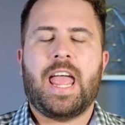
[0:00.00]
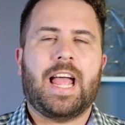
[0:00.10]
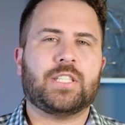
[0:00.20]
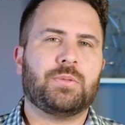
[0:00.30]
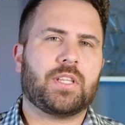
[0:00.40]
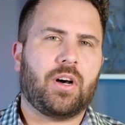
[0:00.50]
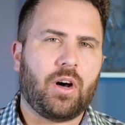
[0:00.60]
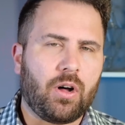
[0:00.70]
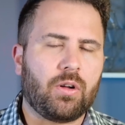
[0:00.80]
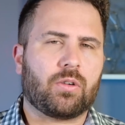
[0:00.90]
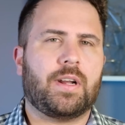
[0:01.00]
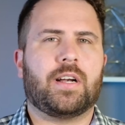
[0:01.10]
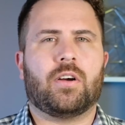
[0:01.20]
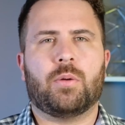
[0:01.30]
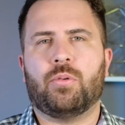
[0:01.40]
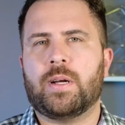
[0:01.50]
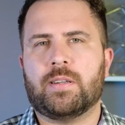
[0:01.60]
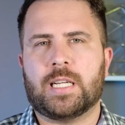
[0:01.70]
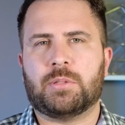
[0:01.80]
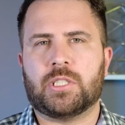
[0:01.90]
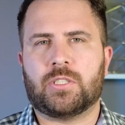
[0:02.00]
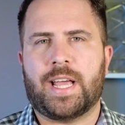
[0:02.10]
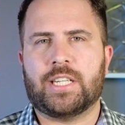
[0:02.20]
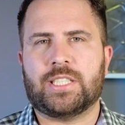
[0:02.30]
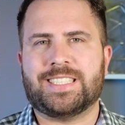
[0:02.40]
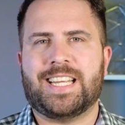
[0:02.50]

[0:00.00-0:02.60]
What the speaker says: As with all credit card point redemption strategies,